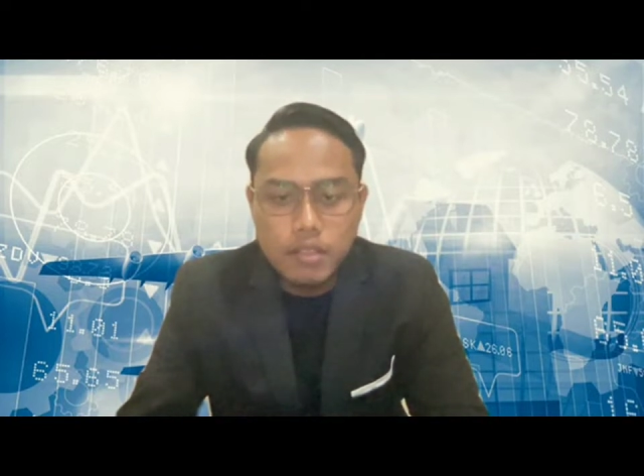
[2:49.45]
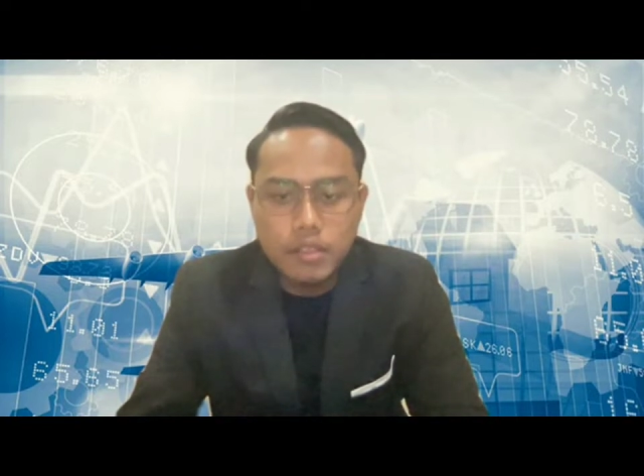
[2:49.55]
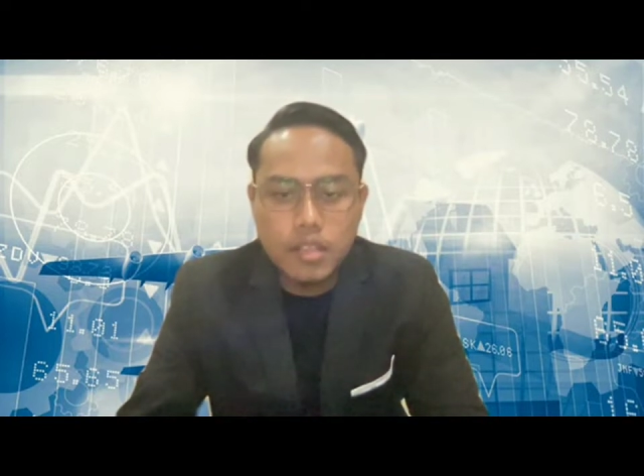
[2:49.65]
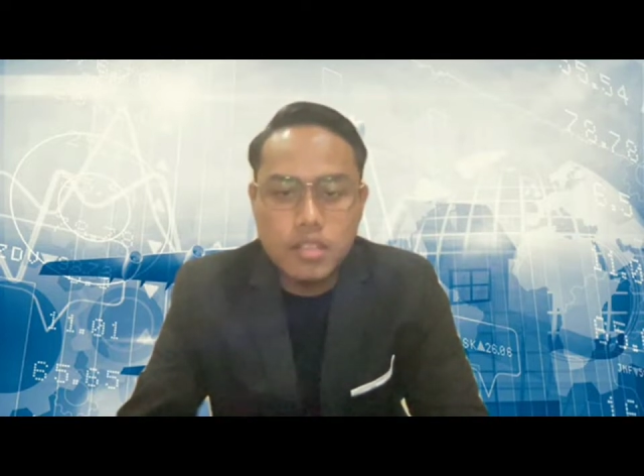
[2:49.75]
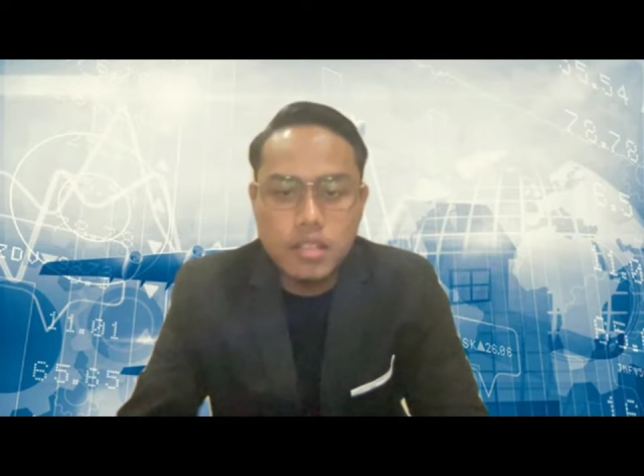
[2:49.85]

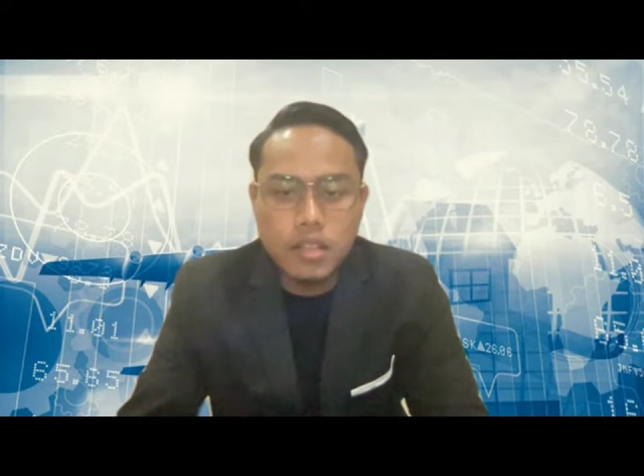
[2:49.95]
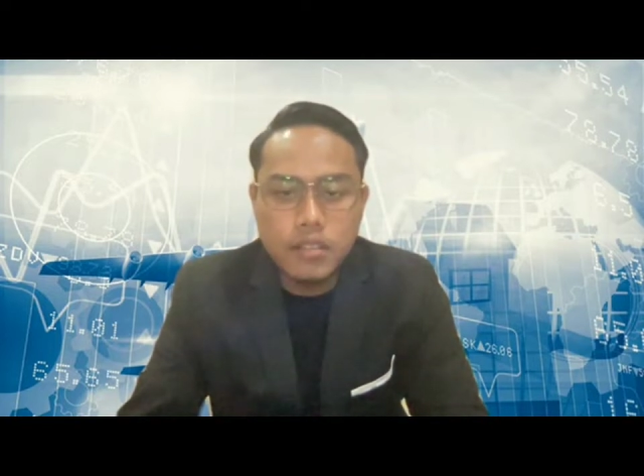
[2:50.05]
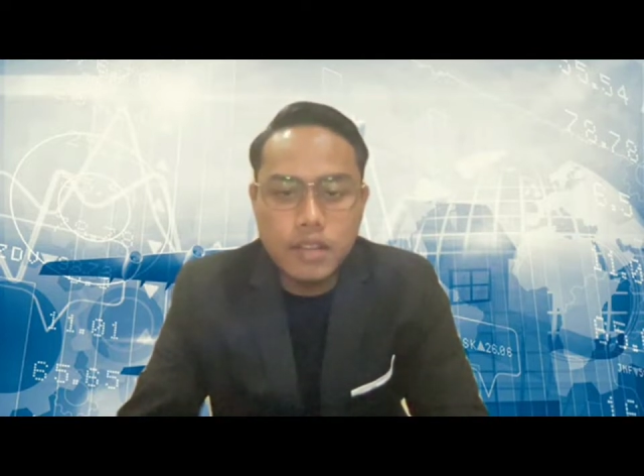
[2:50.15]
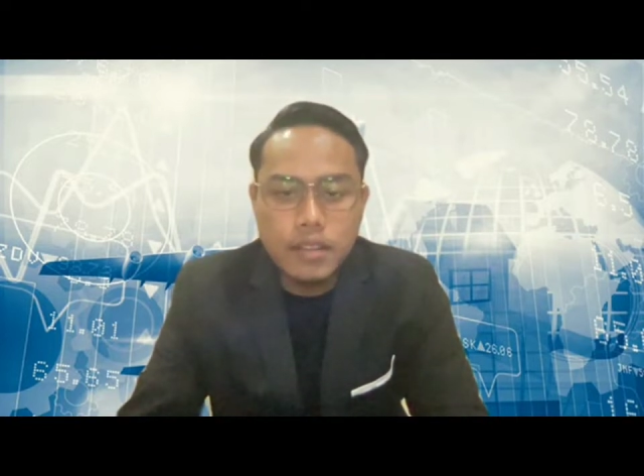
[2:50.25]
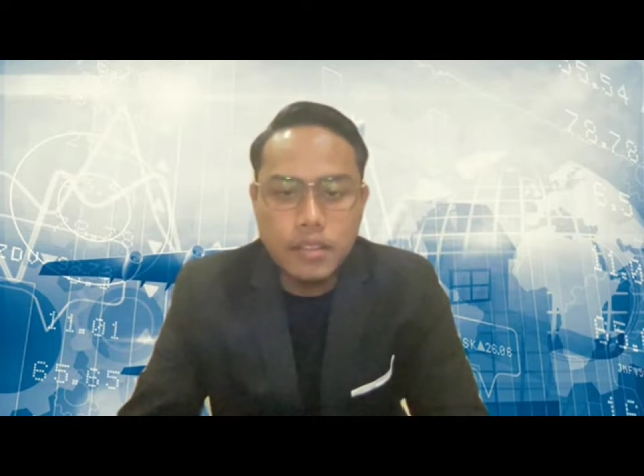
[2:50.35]
residential
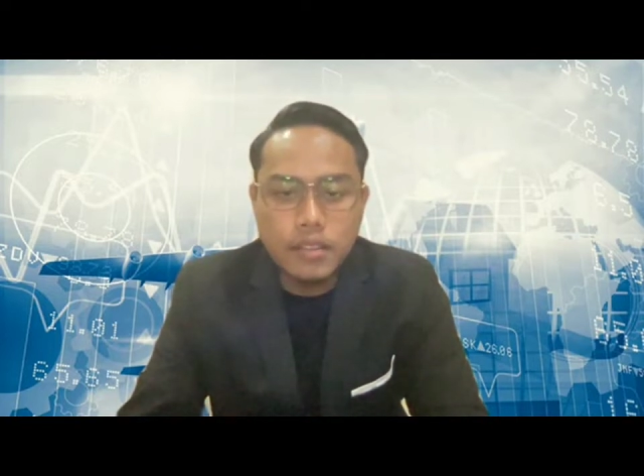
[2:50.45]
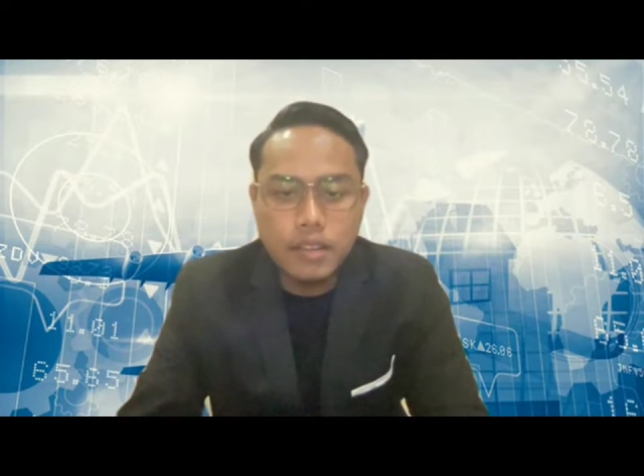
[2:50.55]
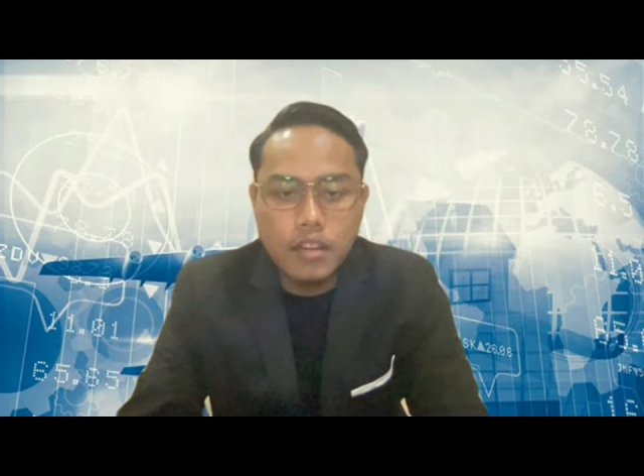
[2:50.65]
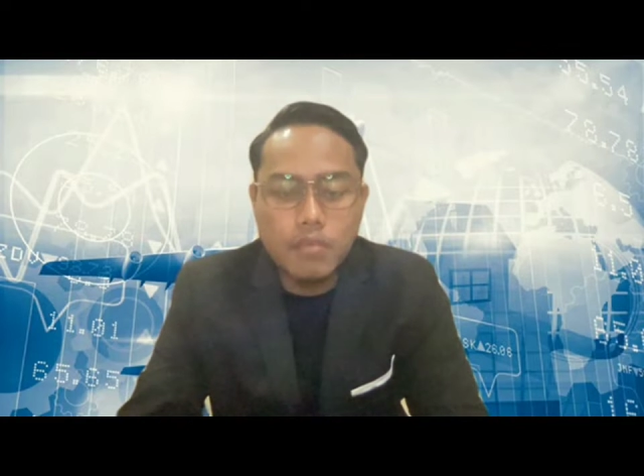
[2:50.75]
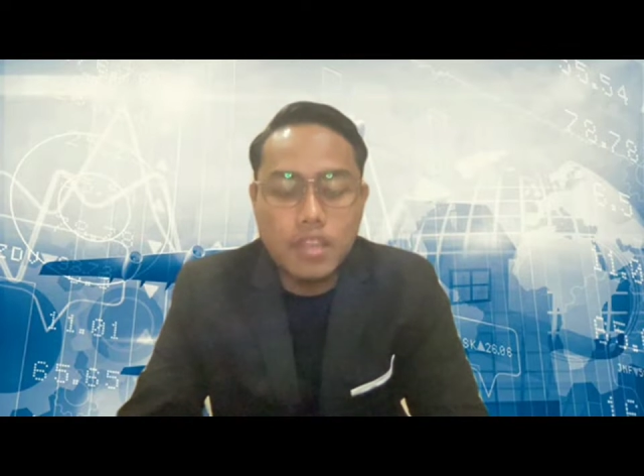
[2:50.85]
address,
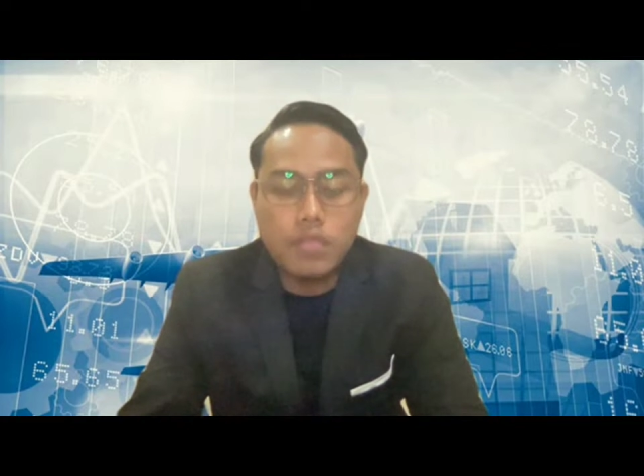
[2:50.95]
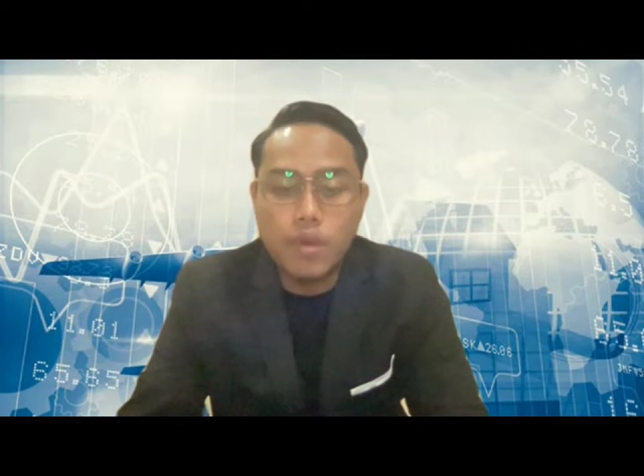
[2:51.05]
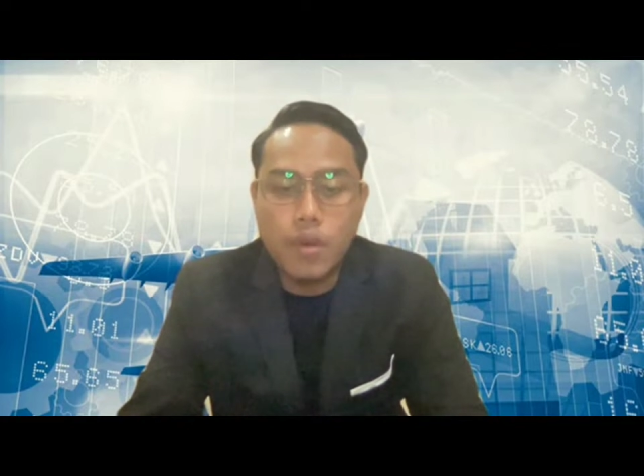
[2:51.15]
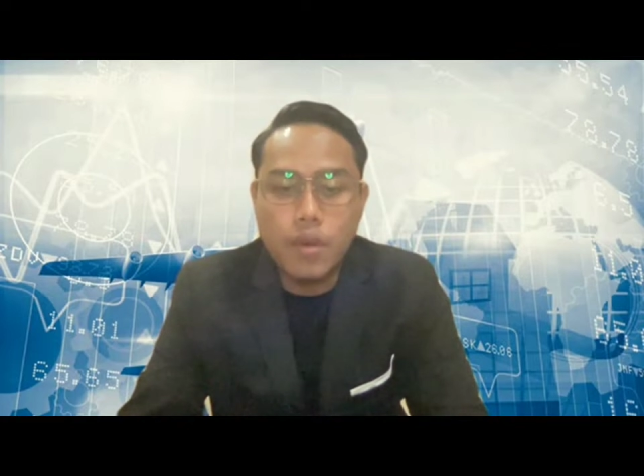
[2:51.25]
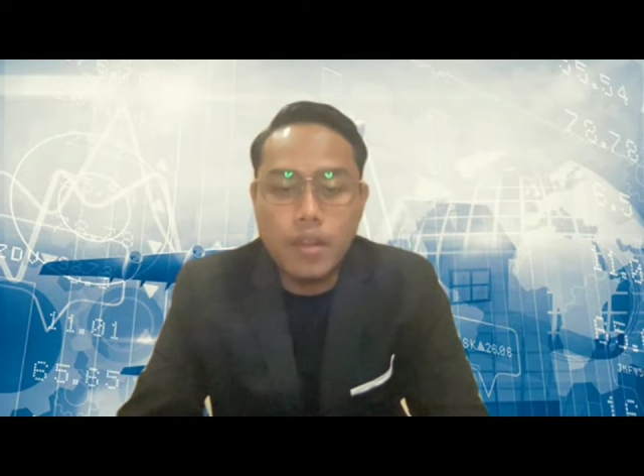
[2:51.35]
and
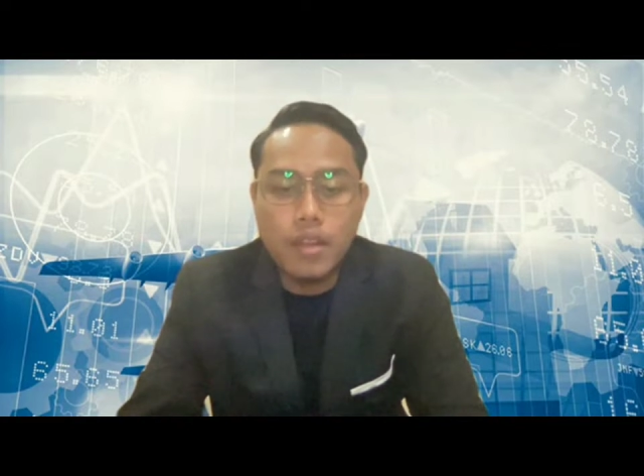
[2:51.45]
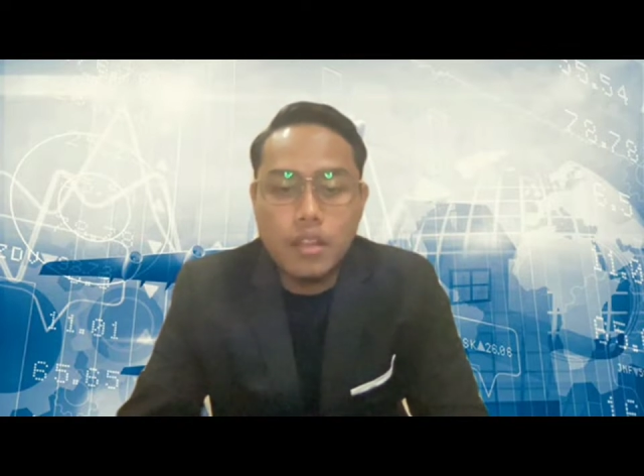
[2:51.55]
much more.